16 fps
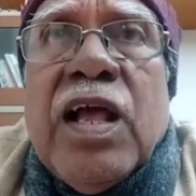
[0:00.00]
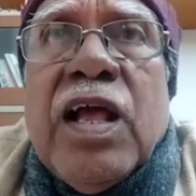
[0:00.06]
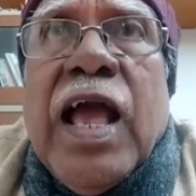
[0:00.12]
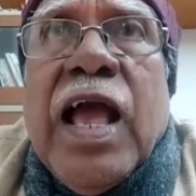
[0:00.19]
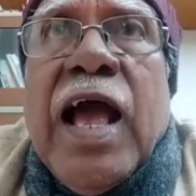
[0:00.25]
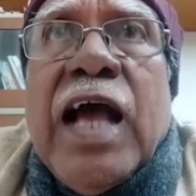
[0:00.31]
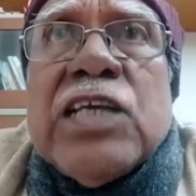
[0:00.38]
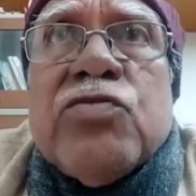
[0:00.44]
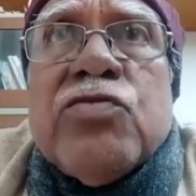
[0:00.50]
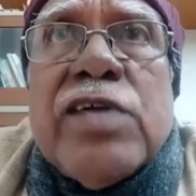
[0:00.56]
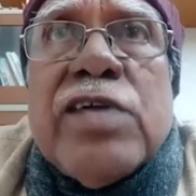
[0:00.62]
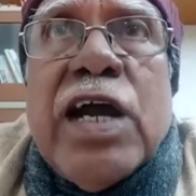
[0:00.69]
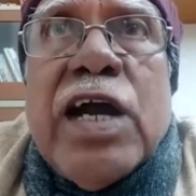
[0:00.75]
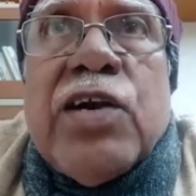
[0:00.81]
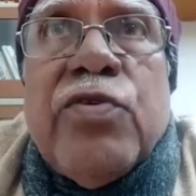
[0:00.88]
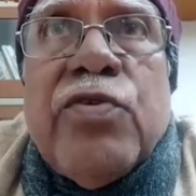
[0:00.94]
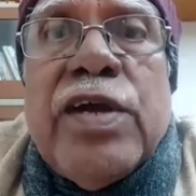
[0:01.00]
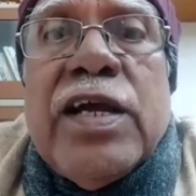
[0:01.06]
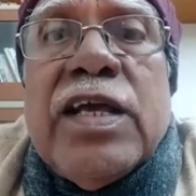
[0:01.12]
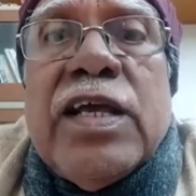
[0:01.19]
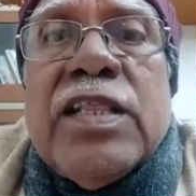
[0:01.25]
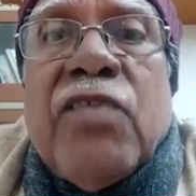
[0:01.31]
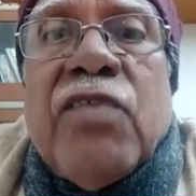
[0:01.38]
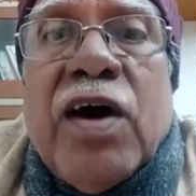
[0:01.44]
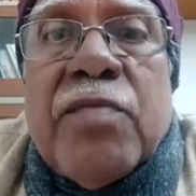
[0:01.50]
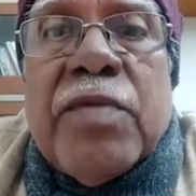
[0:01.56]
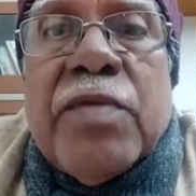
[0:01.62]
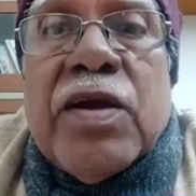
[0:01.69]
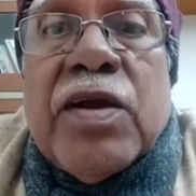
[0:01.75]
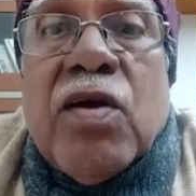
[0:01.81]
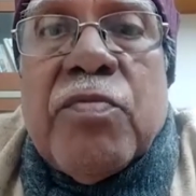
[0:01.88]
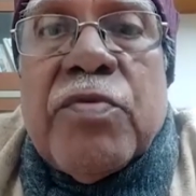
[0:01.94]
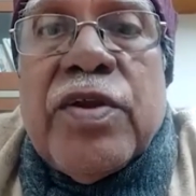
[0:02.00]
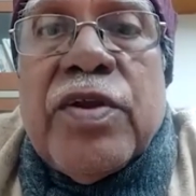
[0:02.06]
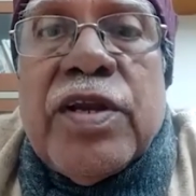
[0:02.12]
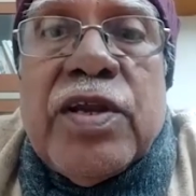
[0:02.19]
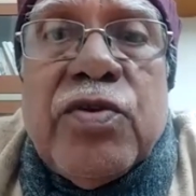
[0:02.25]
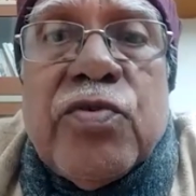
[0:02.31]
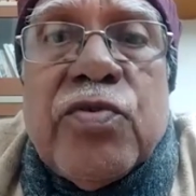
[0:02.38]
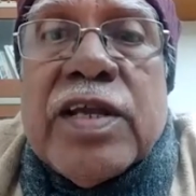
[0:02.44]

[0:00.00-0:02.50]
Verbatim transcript: as we are doing in the farming community.